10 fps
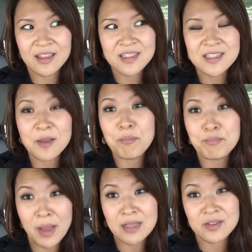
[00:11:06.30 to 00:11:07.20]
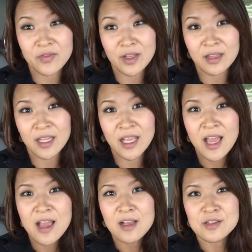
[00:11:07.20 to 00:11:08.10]
this is the best feeling.
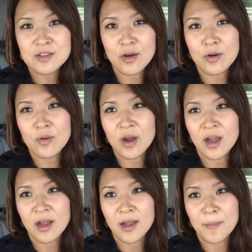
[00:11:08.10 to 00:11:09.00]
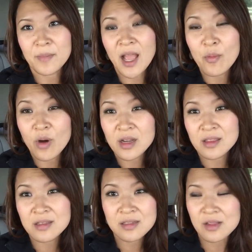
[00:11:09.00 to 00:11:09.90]
So
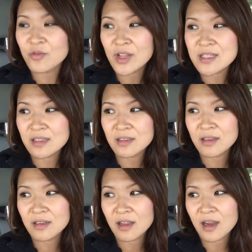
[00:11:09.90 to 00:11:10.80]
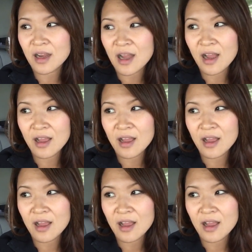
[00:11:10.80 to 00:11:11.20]
this is the reason that